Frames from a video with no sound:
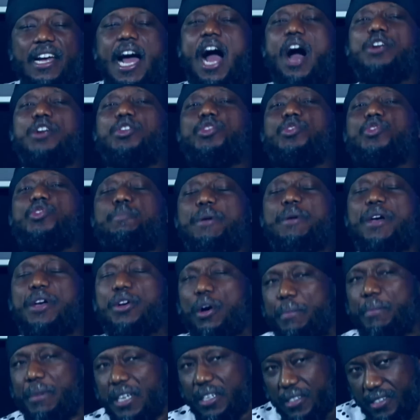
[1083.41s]
How do you pay
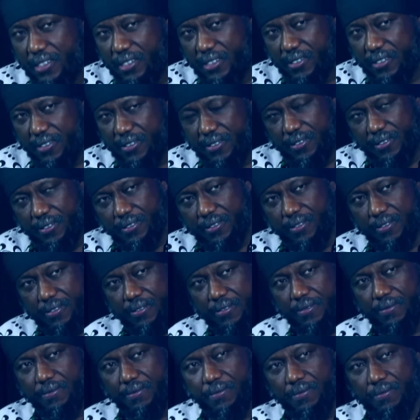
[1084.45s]
your bills?
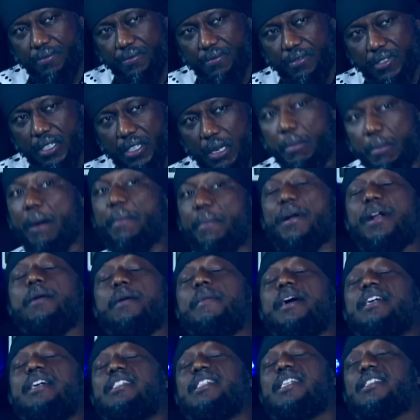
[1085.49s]
My brother,
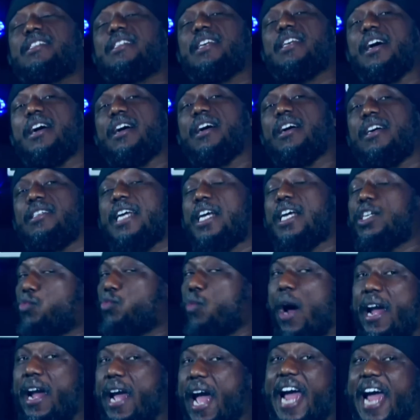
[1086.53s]
my sister, that's
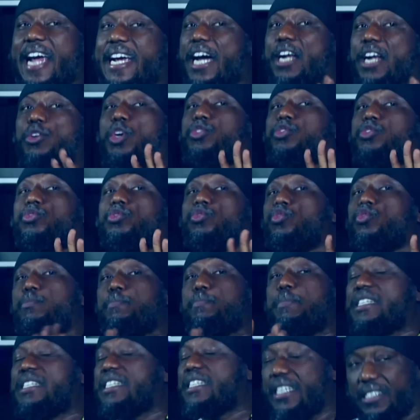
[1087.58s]
why I cannot do
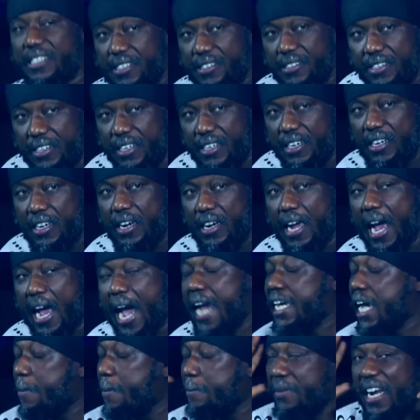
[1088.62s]
business.
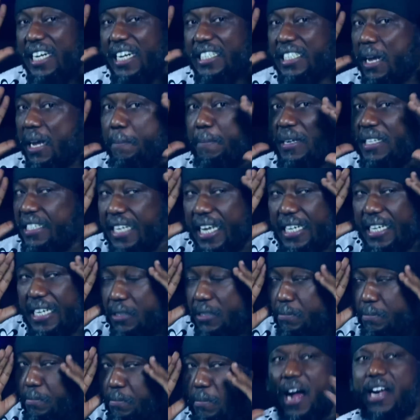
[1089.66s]
I am not a
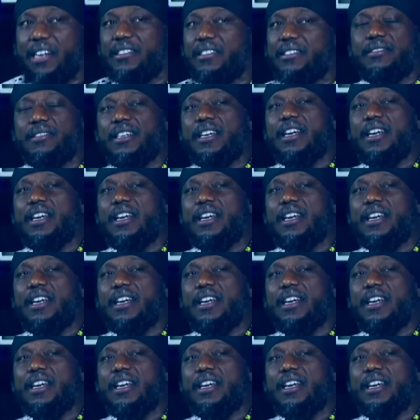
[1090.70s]
businessman.